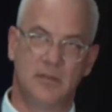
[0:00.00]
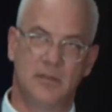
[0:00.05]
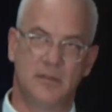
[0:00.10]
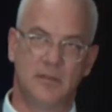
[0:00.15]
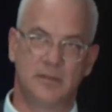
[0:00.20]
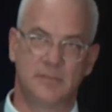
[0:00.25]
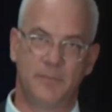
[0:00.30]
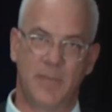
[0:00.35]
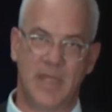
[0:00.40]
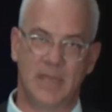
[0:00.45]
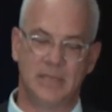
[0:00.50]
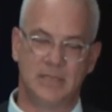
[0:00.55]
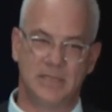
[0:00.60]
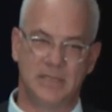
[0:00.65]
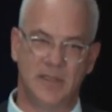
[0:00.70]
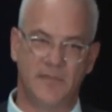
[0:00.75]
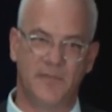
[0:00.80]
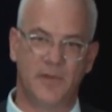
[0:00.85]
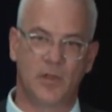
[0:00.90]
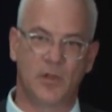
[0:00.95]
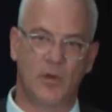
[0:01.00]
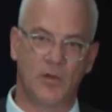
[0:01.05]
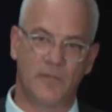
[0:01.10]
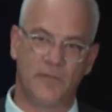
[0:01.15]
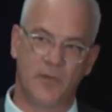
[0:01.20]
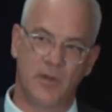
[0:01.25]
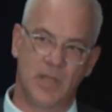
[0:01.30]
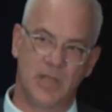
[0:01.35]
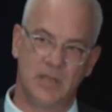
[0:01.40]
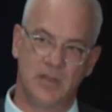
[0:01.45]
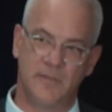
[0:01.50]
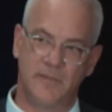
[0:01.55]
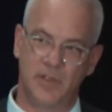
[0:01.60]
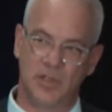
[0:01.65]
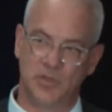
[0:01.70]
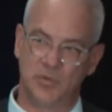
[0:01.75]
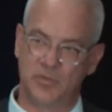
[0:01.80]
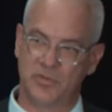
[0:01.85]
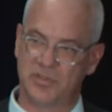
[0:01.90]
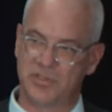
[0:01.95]
been difficult for
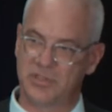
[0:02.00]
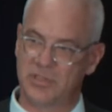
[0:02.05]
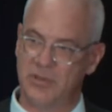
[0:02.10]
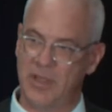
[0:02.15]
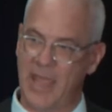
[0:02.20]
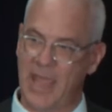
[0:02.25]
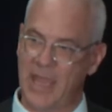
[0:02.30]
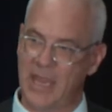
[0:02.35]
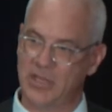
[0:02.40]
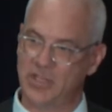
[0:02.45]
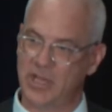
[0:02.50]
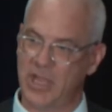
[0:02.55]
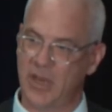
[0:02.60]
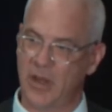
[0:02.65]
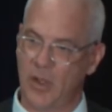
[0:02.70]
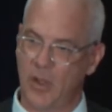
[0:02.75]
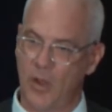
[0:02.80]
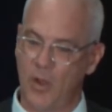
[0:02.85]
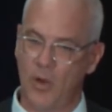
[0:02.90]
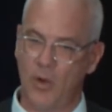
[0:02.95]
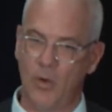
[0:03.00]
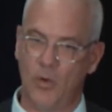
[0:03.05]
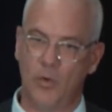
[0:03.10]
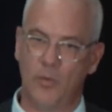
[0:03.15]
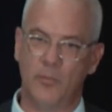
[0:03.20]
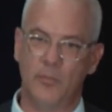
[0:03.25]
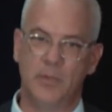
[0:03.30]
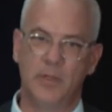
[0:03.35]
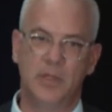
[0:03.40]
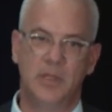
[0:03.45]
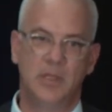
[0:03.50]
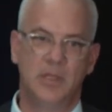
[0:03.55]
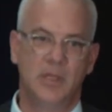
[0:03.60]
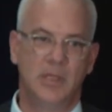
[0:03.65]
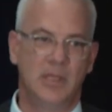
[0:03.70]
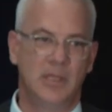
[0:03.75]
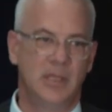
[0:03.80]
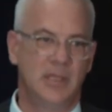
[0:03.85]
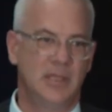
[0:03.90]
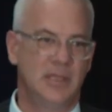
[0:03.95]
individuals to age at home
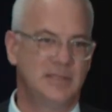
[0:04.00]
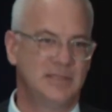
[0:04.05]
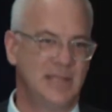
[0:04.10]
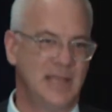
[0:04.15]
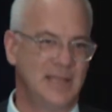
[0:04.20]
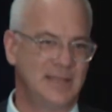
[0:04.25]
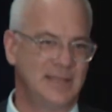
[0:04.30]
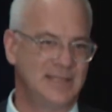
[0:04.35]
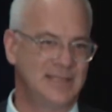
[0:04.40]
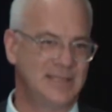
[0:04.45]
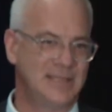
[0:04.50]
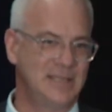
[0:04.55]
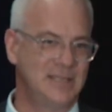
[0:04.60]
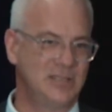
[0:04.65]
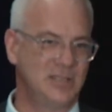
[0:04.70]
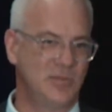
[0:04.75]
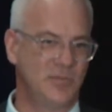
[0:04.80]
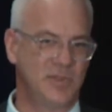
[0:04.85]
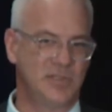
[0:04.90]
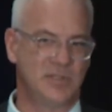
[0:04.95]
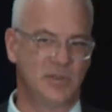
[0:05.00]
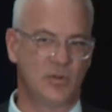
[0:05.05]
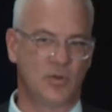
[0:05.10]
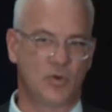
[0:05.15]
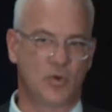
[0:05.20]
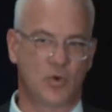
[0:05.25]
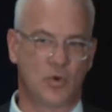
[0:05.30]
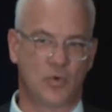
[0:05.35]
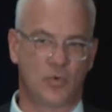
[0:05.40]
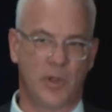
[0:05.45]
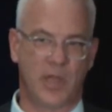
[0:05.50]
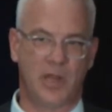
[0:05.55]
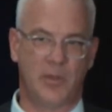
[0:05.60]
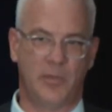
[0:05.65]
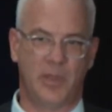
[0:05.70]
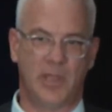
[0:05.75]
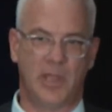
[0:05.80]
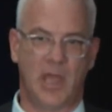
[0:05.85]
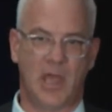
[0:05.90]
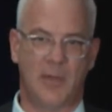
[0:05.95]
is that the system is
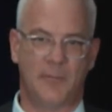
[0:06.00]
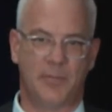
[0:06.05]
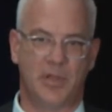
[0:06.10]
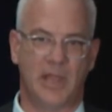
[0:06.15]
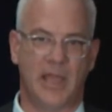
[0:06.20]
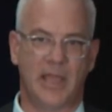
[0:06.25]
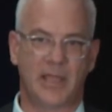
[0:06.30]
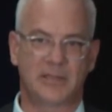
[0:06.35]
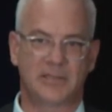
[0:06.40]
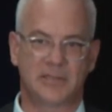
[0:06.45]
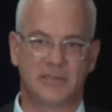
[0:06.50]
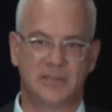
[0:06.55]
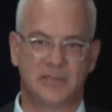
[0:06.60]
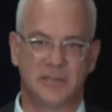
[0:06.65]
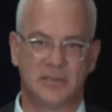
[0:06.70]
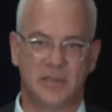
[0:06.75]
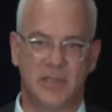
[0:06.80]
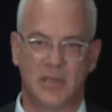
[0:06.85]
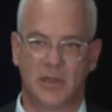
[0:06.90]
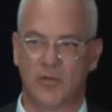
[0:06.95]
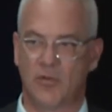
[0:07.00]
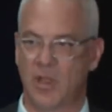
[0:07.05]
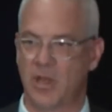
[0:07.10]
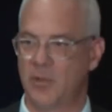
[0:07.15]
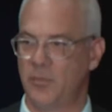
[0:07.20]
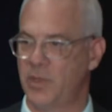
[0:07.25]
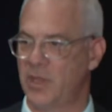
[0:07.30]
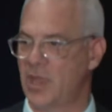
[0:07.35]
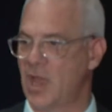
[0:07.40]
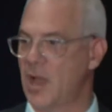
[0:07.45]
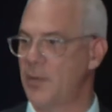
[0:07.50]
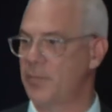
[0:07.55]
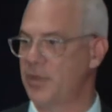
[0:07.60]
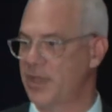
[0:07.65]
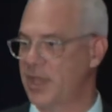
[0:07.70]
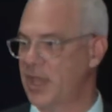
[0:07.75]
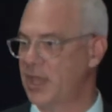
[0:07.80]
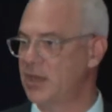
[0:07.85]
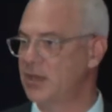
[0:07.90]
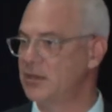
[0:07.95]
incredibly complex and incredibly
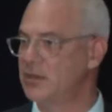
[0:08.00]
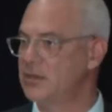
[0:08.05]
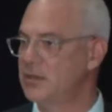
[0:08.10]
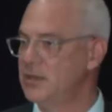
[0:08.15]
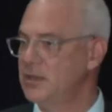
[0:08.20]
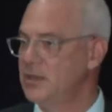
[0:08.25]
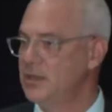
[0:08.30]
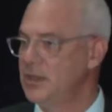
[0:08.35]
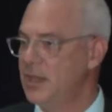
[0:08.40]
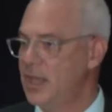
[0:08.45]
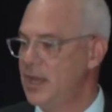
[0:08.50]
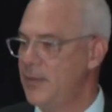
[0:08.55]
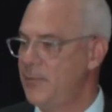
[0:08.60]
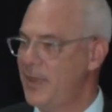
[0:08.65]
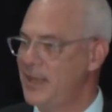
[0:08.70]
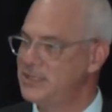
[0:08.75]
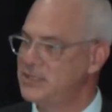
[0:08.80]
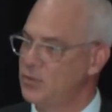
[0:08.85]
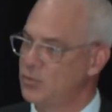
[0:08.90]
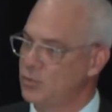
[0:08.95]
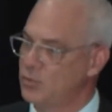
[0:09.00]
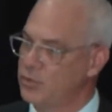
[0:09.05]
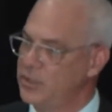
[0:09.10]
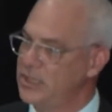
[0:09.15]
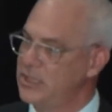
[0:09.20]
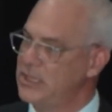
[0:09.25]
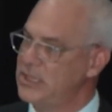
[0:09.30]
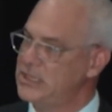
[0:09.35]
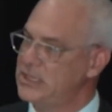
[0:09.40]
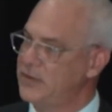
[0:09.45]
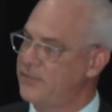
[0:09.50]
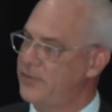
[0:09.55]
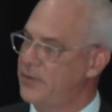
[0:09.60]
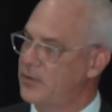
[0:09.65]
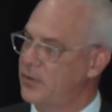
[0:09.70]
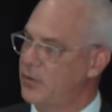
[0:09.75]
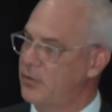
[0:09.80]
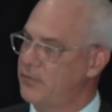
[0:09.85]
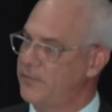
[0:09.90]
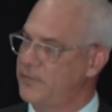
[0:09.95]
complicated. And it makes it really
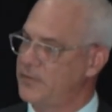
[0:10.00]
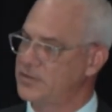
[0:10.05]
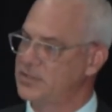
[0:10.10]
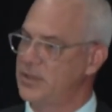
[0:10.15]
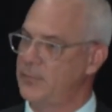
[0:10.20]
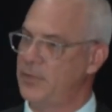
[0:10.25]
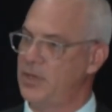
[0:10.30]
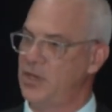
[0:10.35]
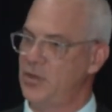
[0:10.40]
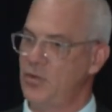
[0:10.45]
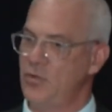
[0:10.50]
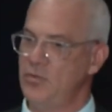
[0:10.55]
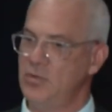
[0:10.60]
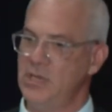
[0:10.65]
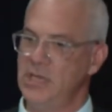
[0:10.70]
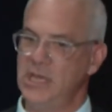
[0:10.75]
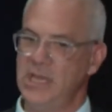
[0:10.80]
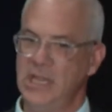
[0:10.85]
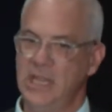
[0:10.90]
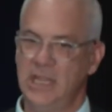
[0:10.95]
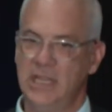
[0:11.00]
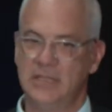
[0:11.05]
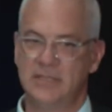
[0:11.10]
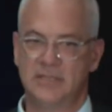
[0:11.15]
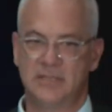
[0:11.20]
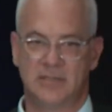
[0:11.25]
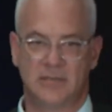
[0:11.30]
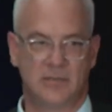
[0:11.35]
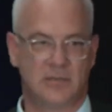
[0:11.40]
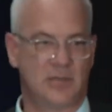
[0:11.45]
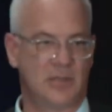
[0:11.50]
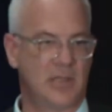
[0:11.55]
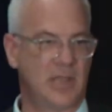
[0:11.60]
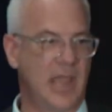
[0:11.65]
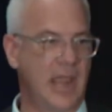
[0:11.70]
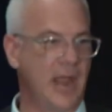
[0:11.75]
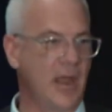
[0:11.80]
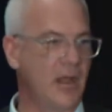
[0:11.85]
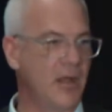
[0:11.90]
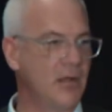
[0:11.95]
difficult for somebody who needs
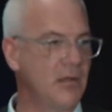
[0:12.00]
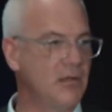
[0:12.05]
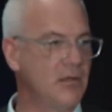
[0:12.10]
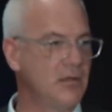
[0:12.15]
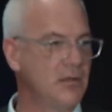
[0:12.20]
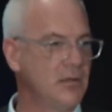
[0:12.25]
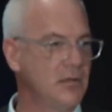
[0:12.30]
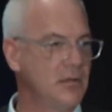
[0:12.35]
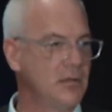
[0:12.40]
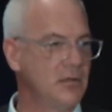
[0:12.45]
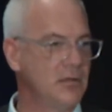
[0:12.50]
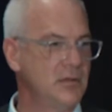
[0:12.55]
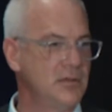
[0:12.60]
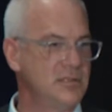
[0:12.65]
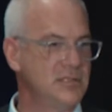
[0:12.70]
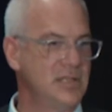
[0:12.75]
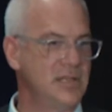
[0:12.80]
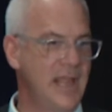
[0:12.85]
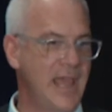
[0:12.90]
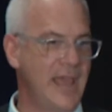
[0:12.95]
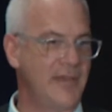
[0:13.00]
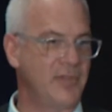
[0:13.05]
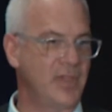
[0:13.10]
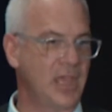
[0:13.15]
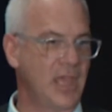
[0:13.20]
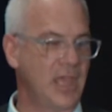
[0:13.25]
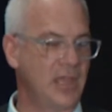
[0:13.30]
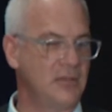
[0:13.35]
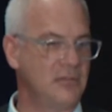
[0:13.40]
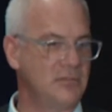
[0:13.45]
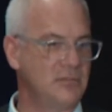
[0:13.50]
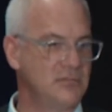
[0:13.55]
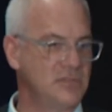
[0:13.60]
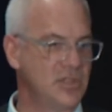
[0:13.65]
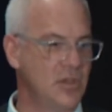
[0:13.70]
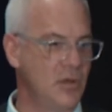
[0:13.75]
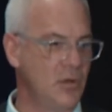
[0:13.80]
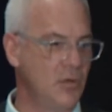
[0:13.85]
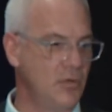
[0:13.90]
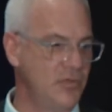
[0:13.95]
care to navigate.
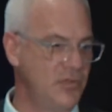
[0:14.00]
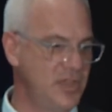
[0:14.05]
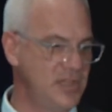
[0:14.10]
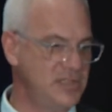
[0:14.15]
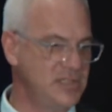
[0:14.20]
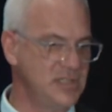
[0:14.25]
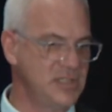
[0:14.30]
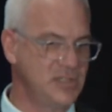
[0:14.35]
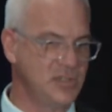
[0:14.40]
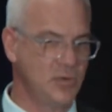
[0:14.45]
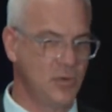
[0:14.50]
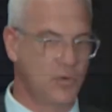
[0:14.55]
So this is sort